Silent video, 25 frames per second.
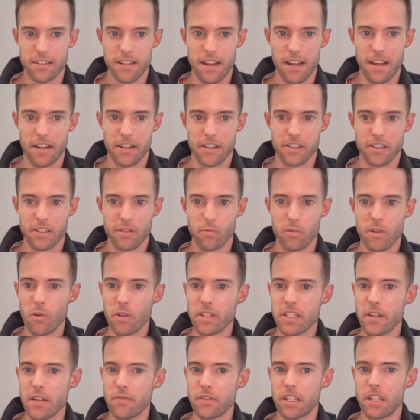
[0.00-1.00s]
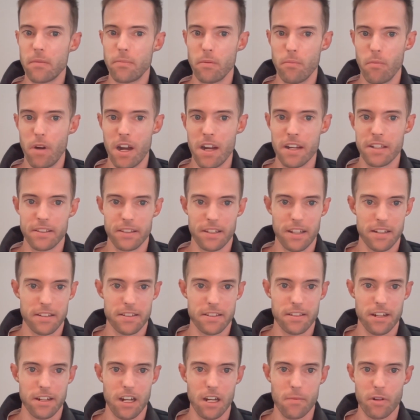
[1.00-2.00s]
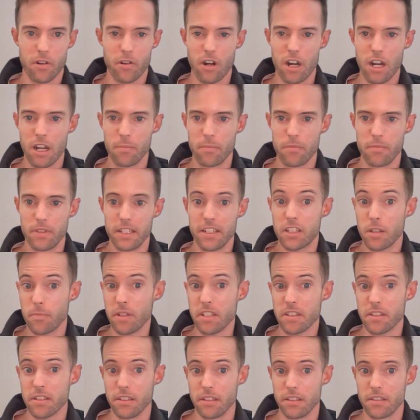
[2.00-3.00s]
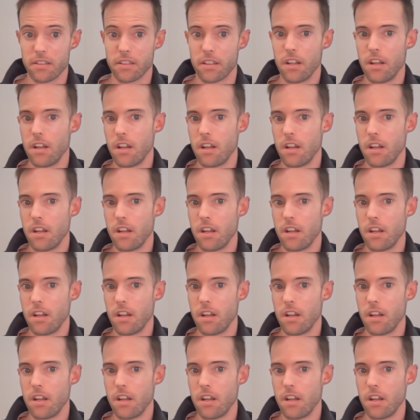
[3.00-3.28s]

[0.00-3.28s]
And we always have to keep in mind that cybercrime, it's a business.